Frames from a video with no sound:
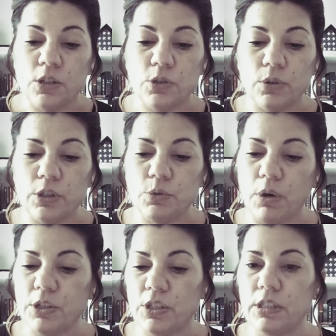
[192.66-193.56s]
George
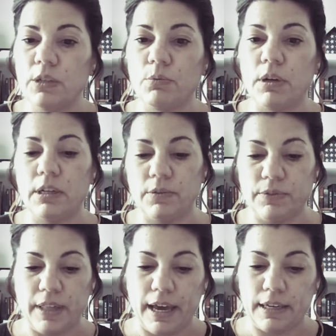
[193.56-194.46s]
Washington wanted a
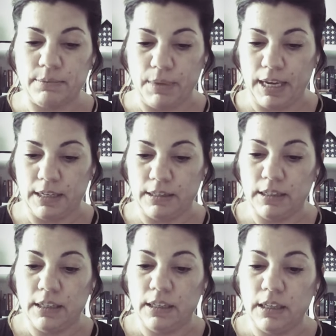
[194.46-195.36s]
flag made.
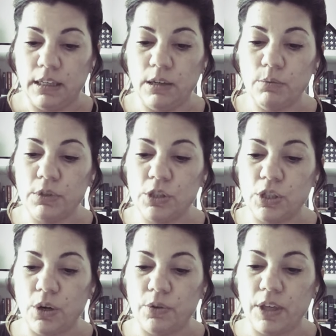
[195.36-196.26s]
It would
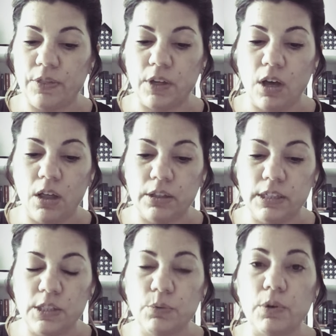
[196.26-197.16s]
show that the
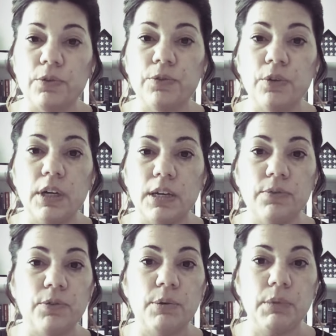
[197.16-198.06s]
colonies were free
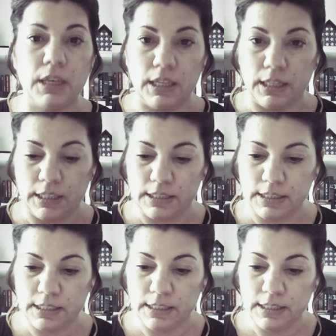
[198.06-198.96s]
from England.
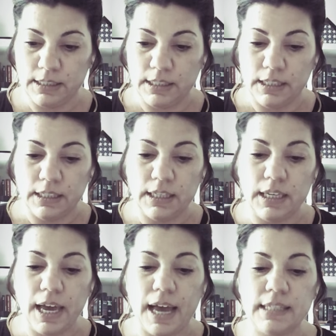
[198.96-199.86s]

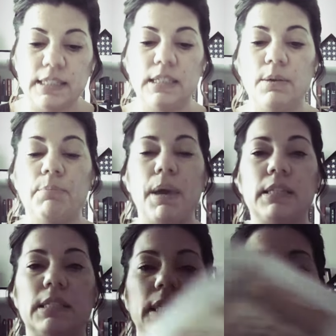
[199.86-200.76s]
He asked
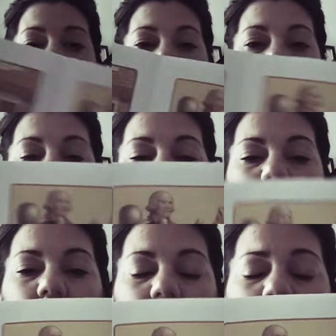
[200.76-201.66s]
Betsy to
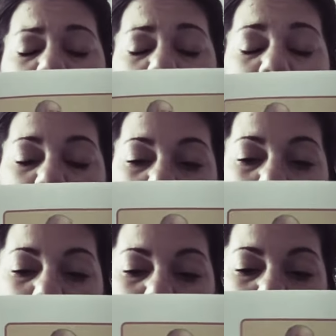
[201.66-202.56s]
sew
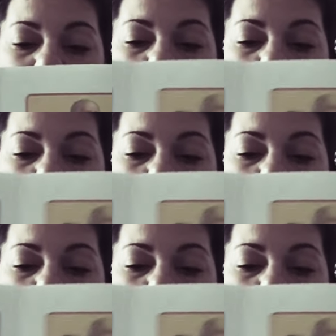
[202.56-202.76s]
it.